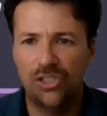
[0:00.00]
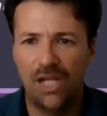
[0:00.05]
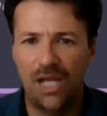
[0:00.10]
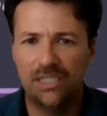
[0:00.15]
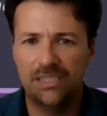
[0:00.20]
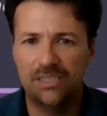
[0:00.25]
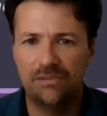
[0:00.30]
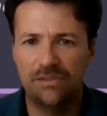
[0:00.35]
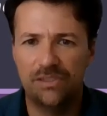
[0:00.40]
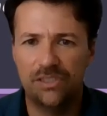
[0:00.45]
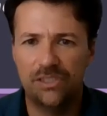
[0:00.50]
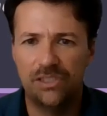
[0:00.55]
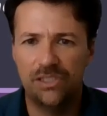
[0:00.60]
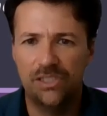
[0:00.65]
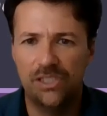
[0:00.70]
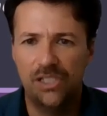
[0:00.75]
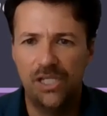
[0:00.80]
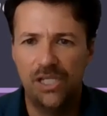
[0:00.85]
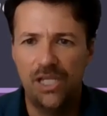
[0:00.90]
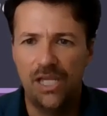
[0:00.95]
activity
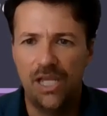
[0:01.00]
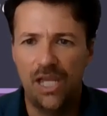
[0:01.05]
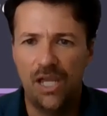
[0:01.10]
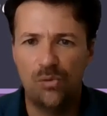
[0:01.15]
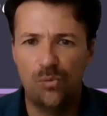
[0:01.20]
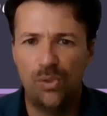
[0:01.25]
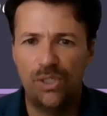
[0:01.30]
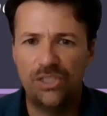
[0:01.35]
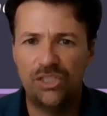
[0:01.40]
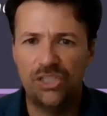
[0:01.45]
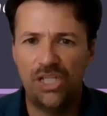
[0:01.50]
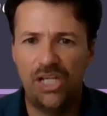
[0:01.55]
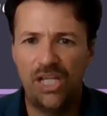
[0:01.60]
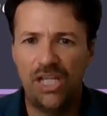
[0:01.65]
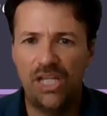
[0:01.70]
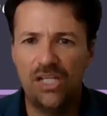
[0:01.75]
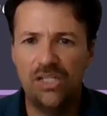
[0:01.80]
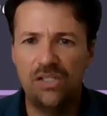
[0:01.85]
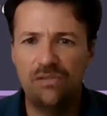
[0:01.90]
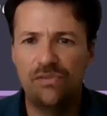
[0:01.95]
in which
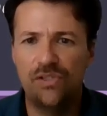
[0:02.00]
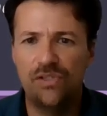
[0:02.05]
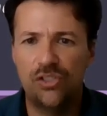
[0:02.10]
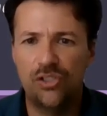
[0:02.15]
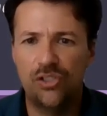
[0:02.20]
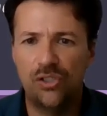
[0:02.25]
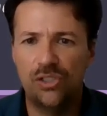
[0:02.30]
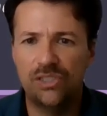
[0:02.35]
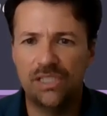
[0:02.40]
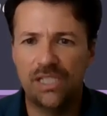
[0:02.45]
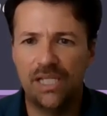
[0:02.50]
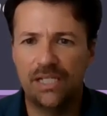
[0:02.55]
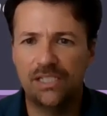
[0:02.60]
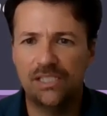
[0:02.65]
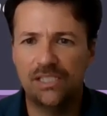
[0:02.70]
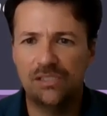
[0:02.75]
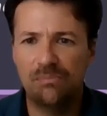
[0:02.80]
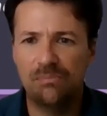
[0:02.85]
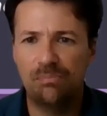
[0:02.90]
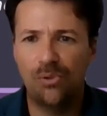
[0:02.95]
individuals
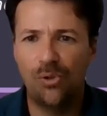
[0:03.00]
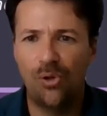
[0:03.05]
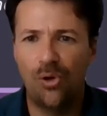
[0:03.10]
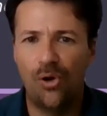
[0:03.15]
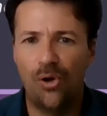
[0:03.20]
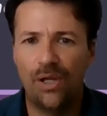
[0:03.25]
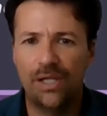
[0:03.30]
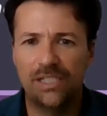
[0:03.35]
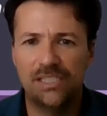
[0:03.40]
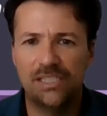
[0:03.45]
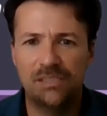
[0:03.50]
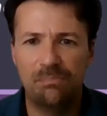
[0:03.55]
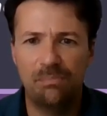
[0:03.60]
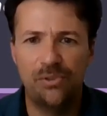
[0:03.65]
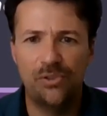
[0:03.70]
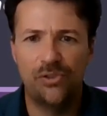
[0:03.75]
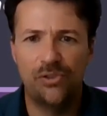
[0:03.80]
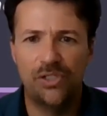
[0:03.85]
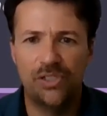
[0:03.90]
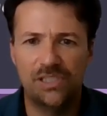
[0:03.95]
explore
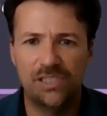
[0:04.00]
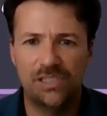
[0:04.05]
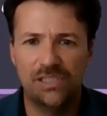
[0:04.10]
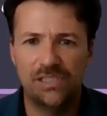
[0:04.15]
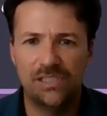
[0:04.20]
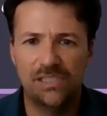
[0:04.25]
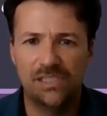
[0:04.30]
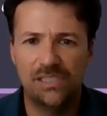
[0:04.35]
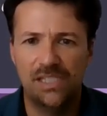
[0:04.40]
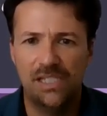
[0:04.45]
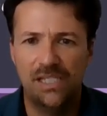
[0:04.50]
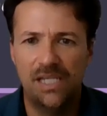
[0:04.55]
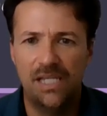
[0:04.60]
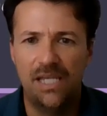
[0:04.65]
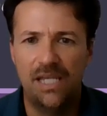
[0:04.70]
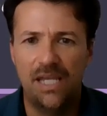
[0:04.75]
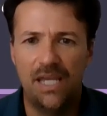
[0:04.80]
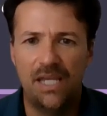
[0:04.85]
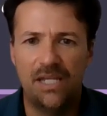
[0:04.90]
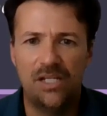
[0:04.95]
experiences
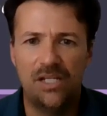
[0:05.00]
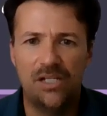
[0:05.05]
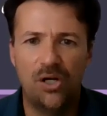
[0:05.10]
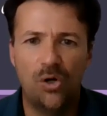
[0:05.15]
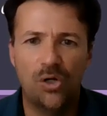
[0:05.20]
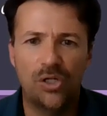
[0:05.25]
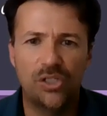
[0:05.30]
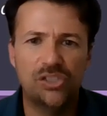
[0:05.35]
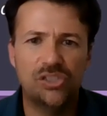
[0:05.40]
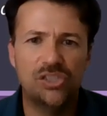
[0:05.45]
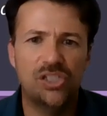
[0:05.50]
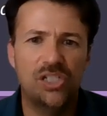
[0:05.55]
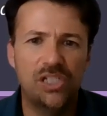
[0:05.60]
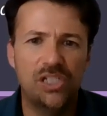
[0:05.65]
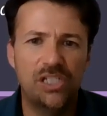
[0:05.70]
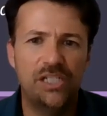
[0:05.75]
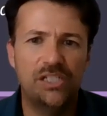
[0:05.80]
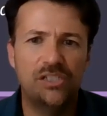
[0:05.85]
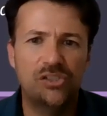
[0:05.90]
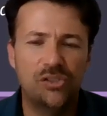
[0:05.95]
in order to
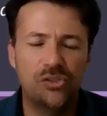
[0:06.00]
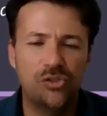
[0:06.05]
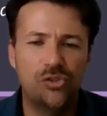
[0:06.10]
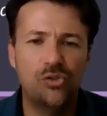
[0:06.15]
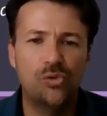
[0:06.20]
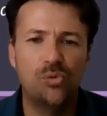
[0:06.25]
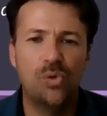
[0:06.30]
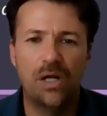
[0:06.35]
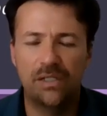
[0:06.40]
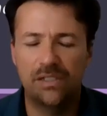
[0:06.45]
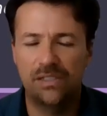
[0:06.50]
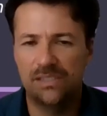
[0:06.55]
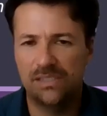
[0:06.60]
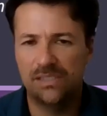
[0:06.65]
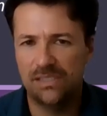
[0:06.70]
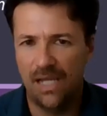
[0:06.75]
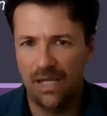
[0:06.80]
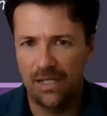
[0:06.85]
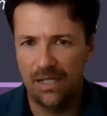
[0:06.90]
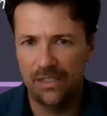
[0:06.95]
lead to new
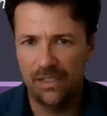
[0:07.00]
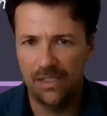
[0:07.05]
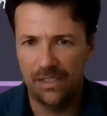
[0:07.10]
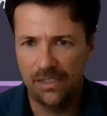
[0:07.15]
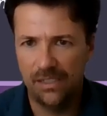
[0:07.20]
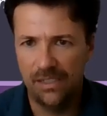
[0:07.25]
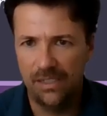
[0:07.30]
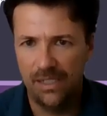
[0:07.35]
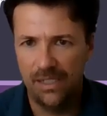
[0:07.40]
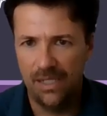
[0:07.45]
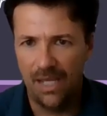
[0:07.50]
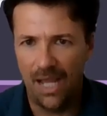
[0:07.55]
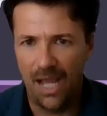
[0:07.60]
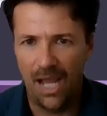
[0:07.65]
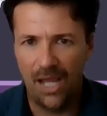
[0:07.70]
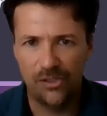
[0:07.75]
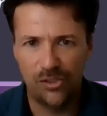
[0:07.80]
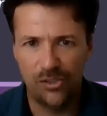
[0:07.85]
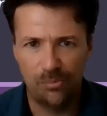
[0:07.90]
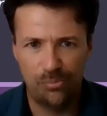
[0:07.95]
understanding
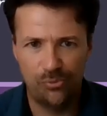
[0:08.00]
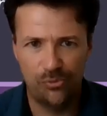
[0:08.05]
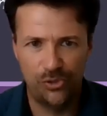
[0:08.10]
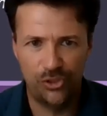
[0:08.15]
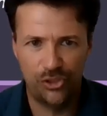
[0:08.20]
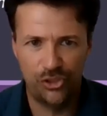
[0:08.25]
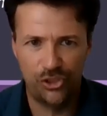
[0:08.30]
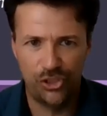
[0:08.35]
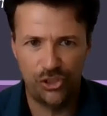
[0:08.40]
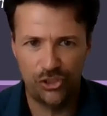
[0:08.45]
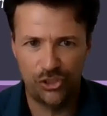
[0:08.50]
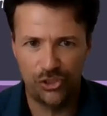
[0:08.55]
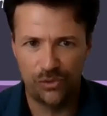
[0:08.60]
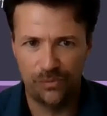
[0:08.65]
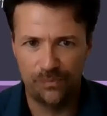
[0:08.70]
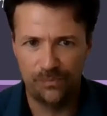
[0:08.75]
and appreciation.